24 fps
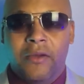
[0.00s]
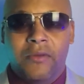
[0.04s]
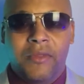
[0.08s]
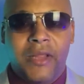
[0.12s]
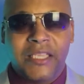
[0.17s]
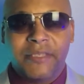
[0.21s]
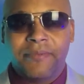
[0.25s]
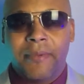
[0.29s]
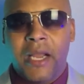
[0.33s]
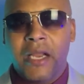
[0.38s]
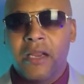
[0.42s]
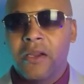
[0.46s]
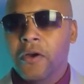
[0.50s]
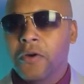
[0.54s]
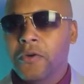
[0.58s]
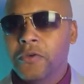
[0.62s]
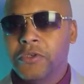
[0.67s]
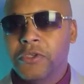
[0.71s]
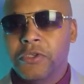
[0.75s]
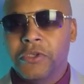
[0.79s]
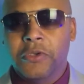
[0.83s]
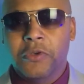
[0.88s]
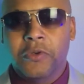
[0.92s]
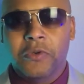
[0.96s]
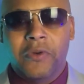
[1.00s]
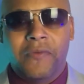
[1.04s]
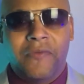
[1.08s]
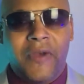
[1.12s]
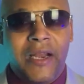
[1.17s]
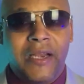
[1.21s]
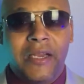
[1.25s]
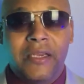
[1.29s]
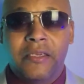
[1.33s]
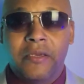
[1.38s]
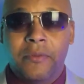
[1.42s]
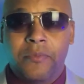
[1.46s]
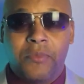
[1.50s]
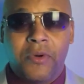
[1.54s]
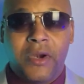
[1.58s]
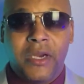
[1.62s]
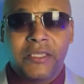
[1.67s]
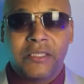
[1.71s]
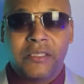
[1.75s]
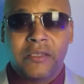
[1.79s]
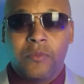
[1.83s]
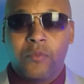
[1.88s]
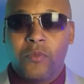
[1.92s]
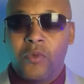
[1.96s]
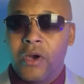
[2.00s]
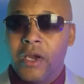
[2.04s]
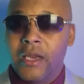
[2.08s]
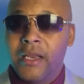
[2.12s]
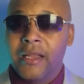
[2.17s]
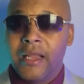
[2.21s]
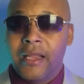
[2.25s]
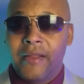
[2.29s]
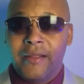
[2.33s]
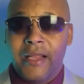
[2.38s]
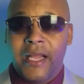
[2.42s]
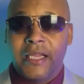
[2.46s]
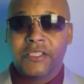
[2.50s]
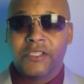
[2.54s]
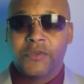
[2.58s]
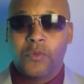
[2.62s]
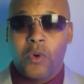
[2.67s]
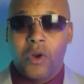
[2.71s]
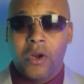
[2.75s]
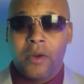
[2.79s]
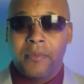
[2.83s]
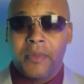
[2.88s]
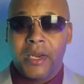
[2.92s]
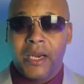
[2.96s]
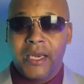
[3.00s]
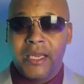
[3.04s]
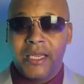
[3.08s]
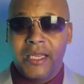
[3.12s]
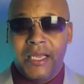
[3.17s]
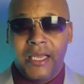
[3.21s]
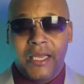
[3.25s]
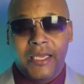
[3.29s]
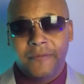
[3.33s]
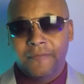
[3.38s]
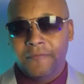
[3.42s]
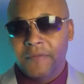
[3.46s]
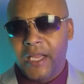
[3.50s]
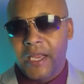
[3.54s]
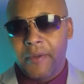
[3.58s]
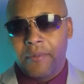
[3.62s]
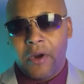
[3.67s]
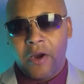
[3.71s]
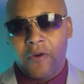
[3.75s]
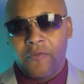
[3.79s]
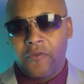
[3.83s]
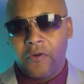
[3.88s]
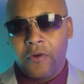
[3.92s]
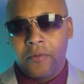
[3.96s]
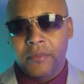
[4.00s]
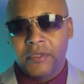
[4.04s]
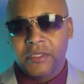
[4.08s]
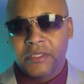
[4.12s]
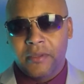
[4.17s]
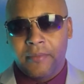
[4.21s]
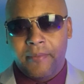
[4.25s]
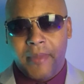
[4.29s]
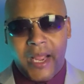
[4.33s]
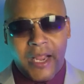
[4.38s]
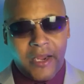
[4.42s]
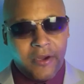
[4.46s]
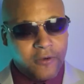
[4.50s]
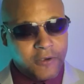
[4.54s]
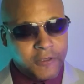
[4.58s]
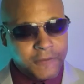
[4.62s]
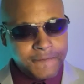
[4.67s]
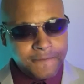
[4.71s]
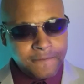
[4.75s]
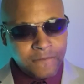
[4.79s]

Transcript: my go-to. If I need to impress someone, that's the one I'm going to get. Le Parfum is the banger.